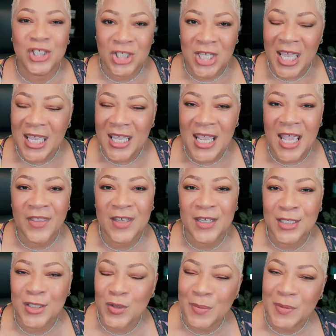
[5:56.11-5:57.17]
checking out the
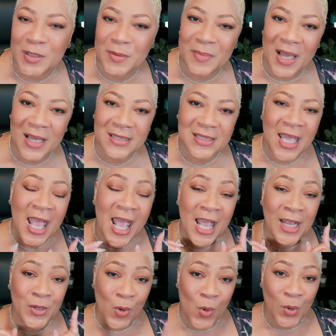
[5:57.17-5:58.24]
description box,
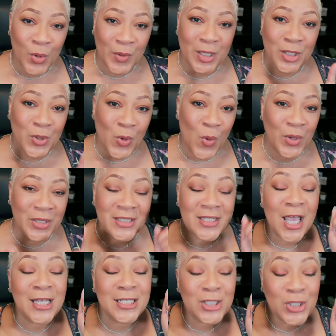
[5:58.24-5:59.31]
and ordering yours
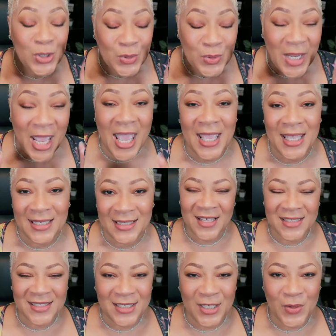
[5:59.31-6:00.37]
today.
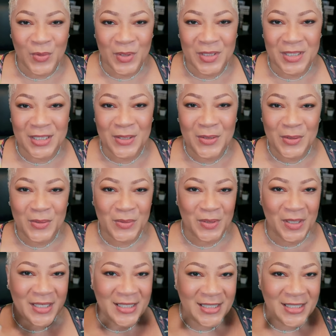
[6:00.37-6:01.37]
I'll see you real soon.